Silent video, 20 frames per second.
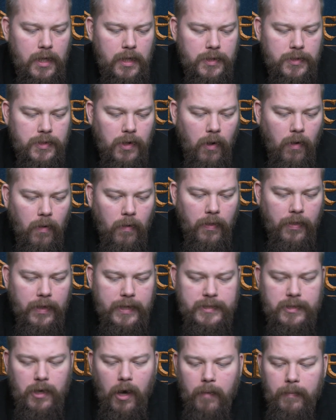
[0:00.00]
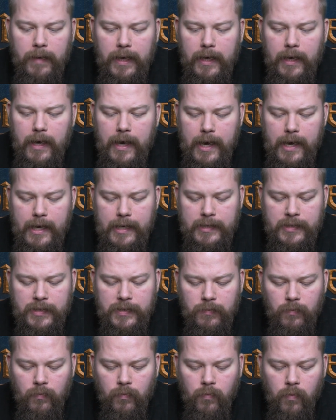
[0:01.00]
So this army
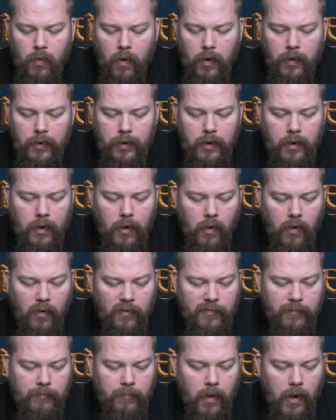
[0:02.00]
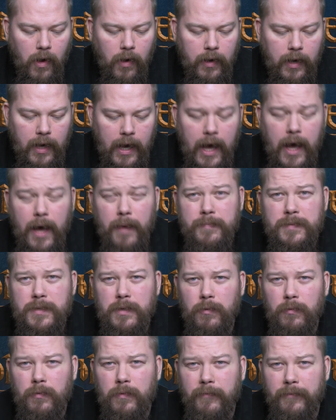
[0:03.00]
is one of my
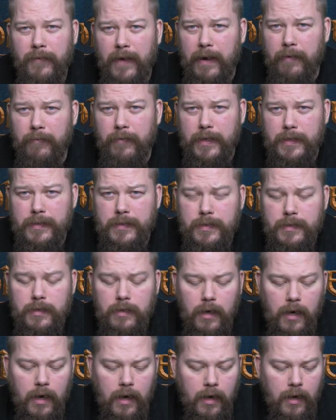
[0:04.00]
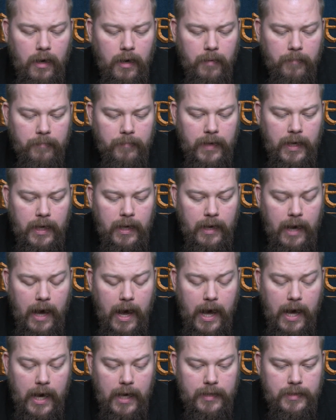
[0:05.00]
absolute favorites. It
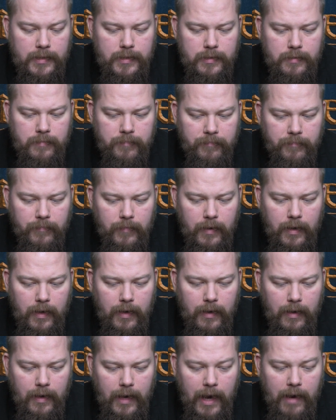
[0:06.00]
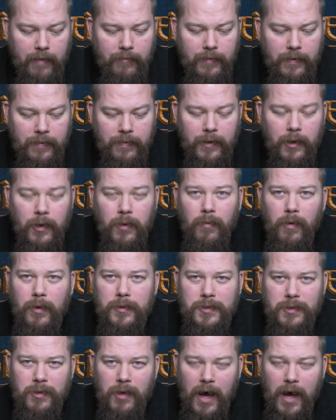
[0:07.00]
has everything you want.